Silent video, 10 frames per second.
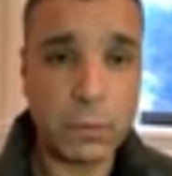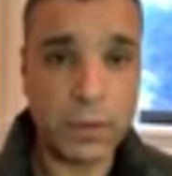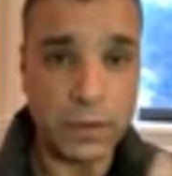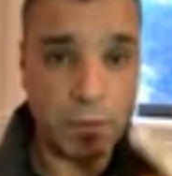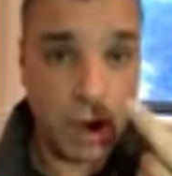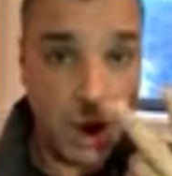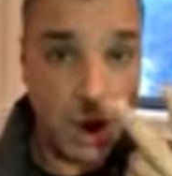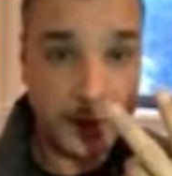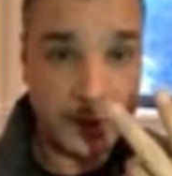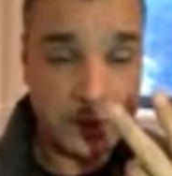with our
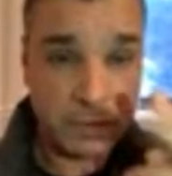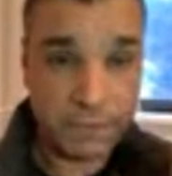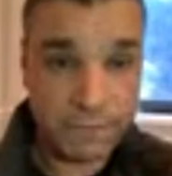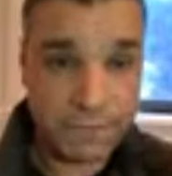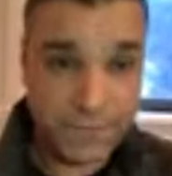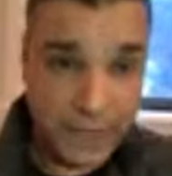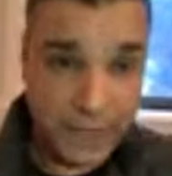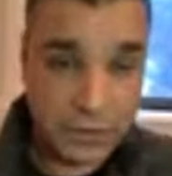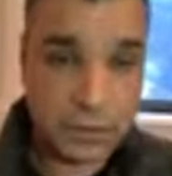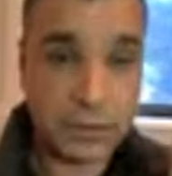eyes
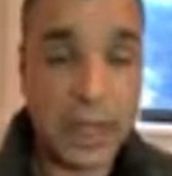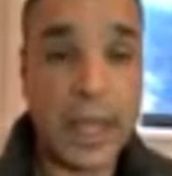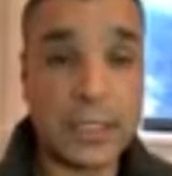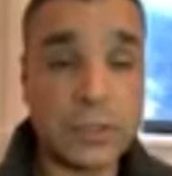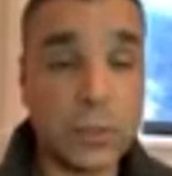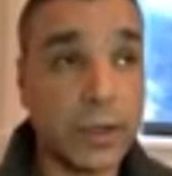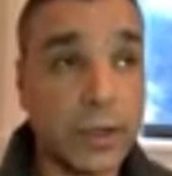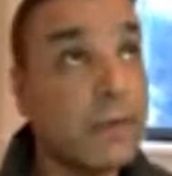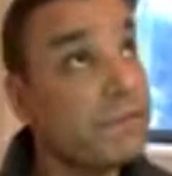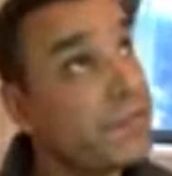fixed elsewhere.
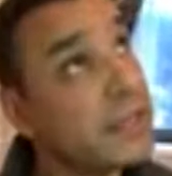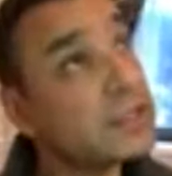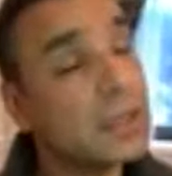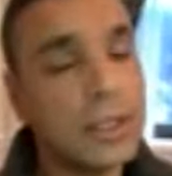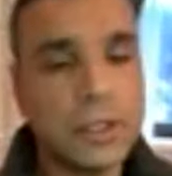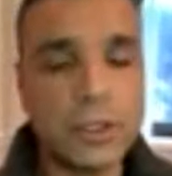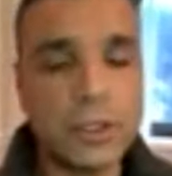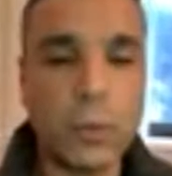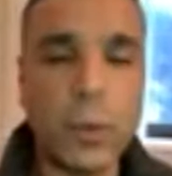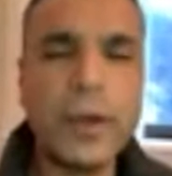Fixed, you
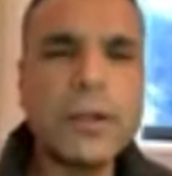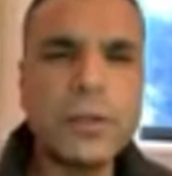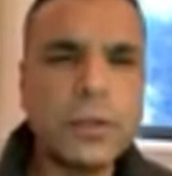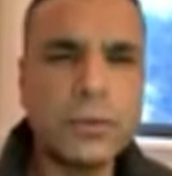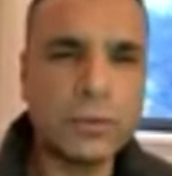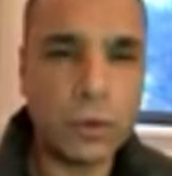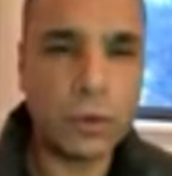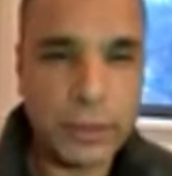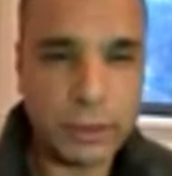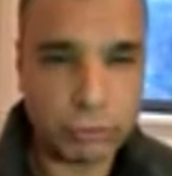know, where do you
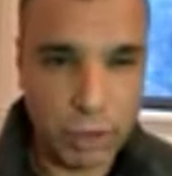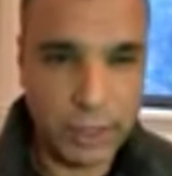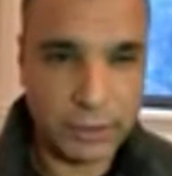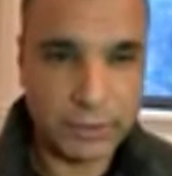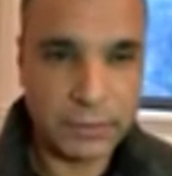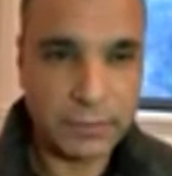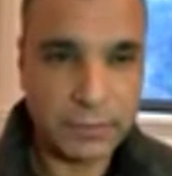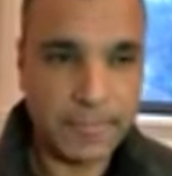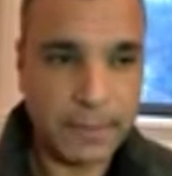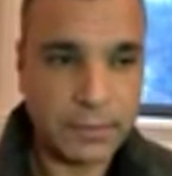normally run?
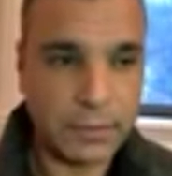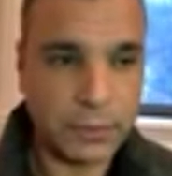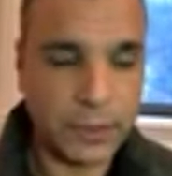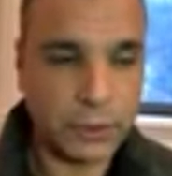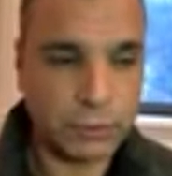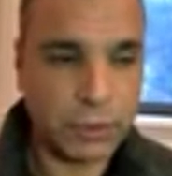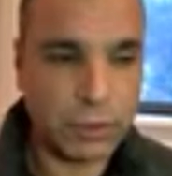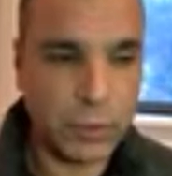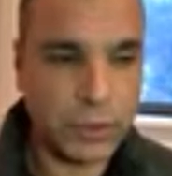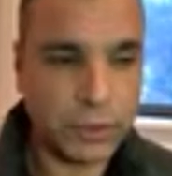When you
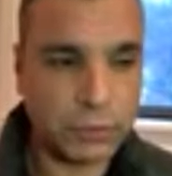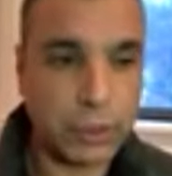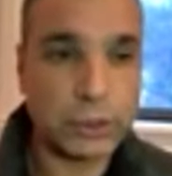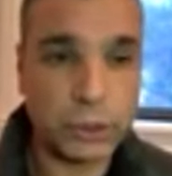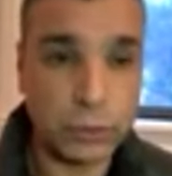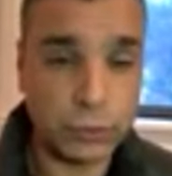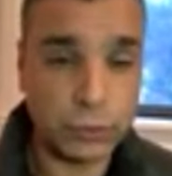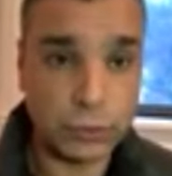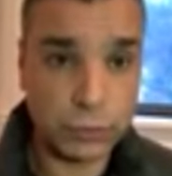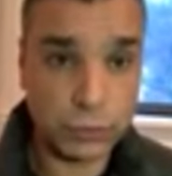run, where do you run to?
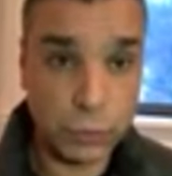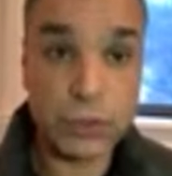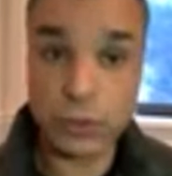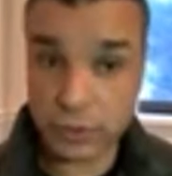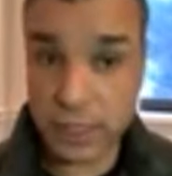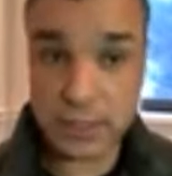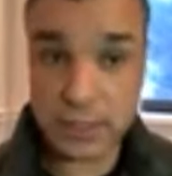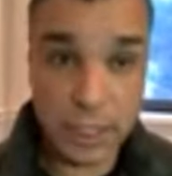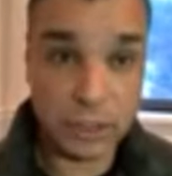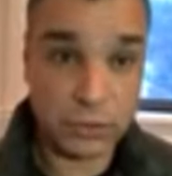to towards your
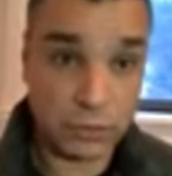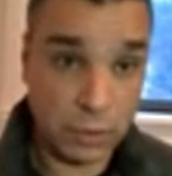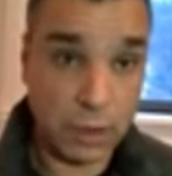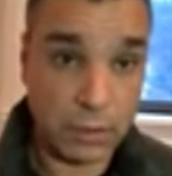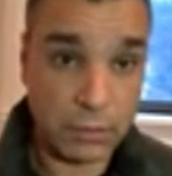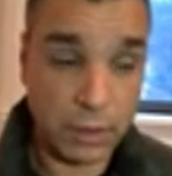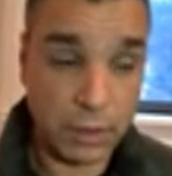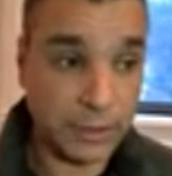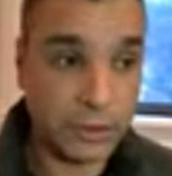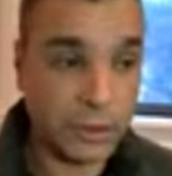destination. I
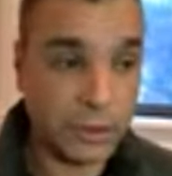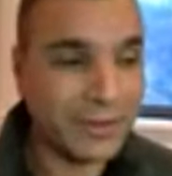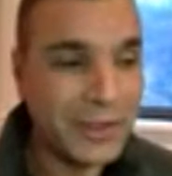mean, you're not,